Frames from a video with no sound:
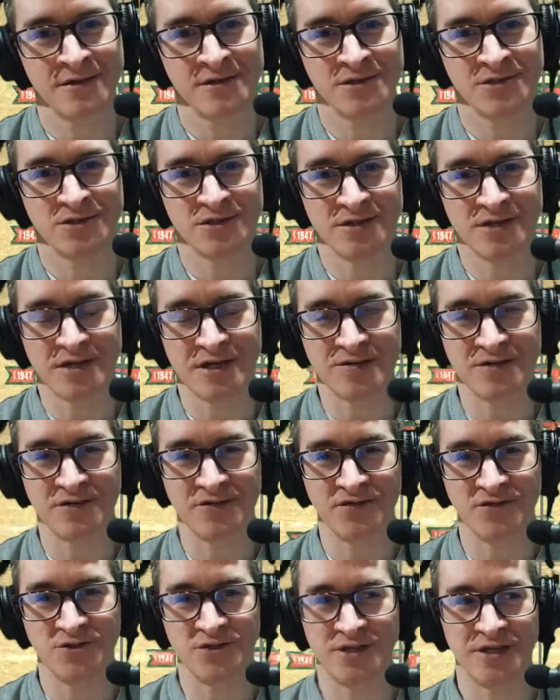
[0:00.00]

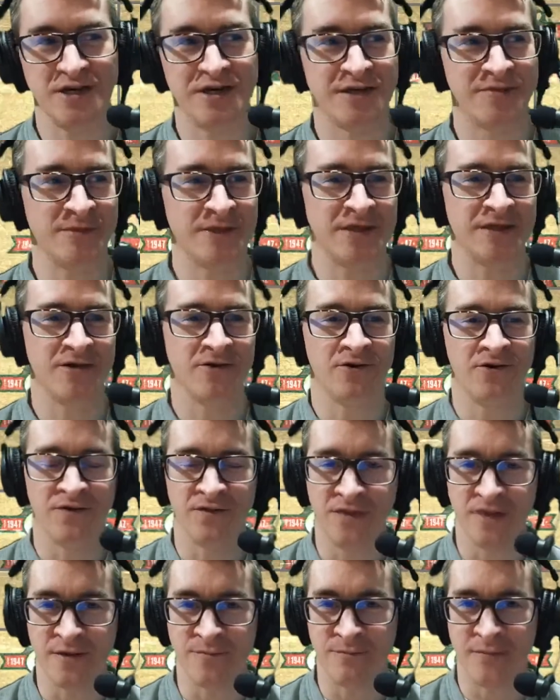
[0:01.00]
Fujinami
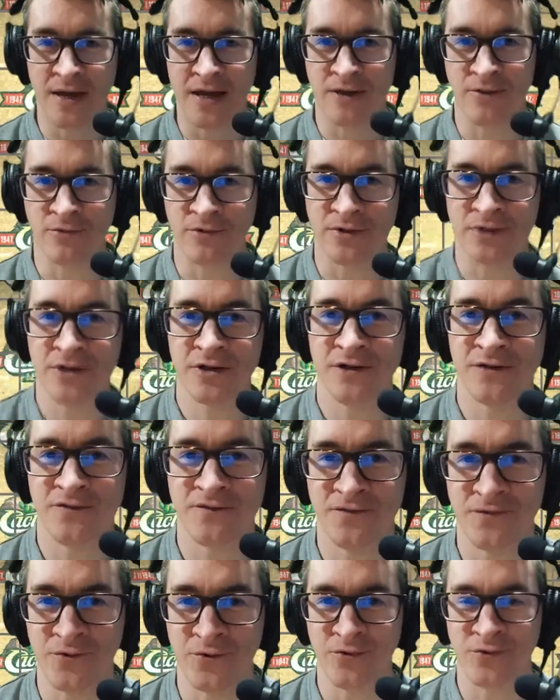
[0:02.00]
on the mound
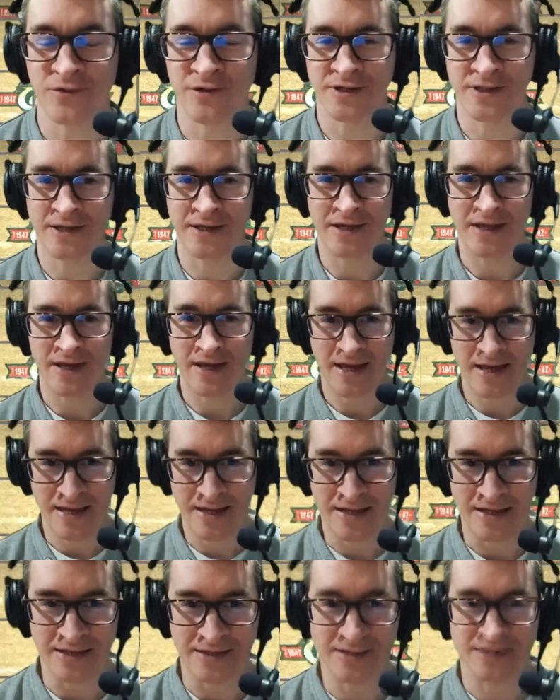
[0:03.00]
for the
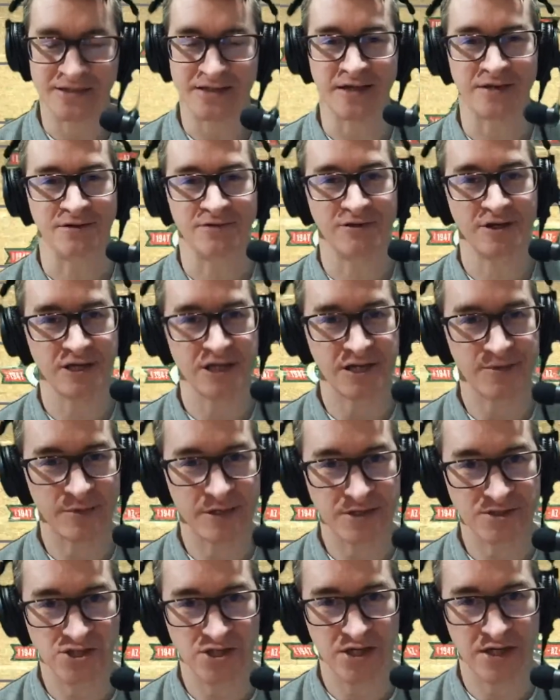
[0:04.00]
A's. Now, they're only going
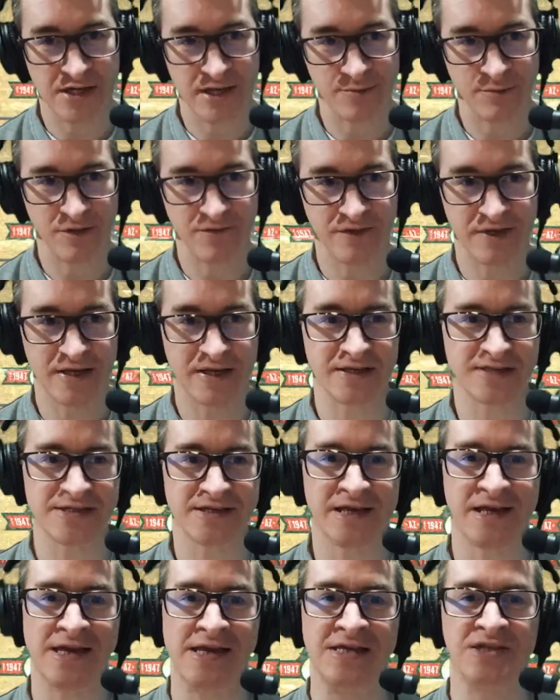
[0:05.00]
to pitch a couple of innings
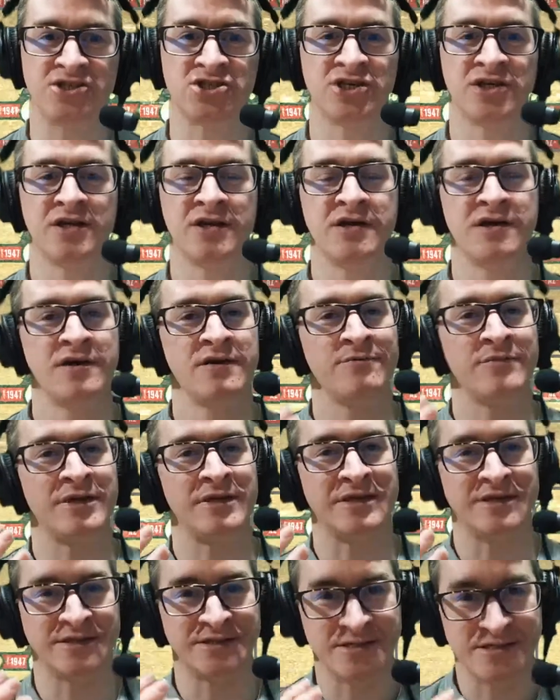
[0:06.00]
each,
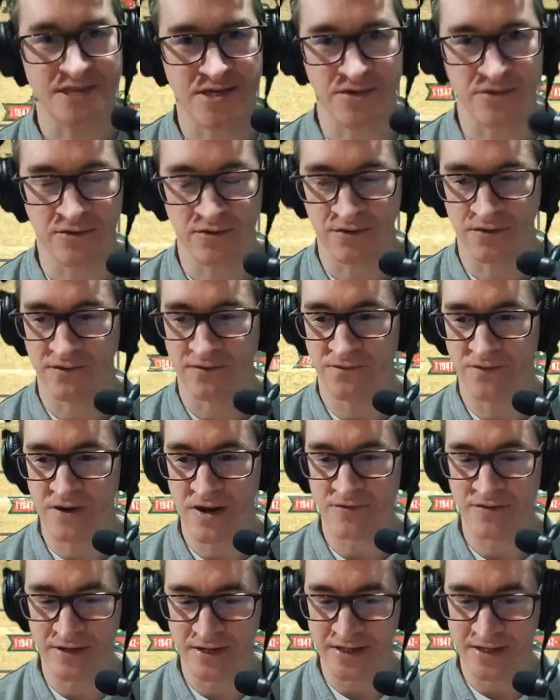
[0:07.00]
but it's still
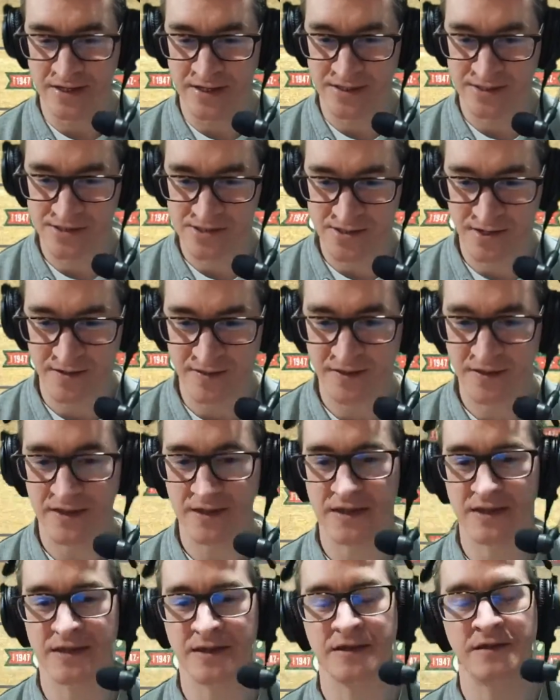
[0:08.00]
very
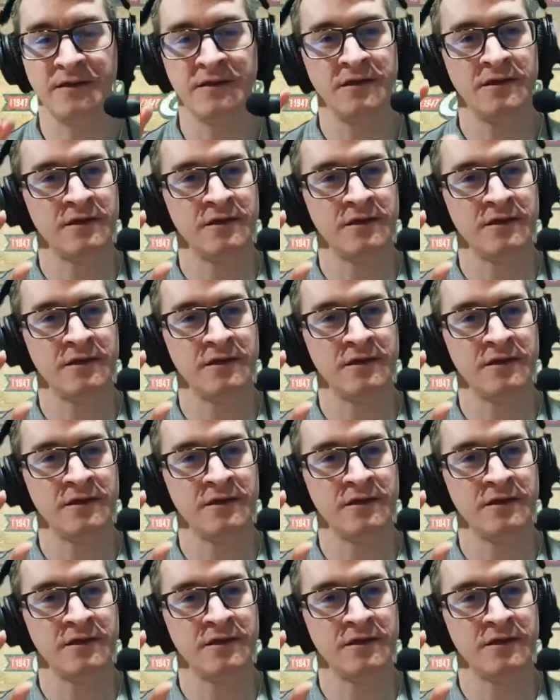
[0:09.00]
exciting.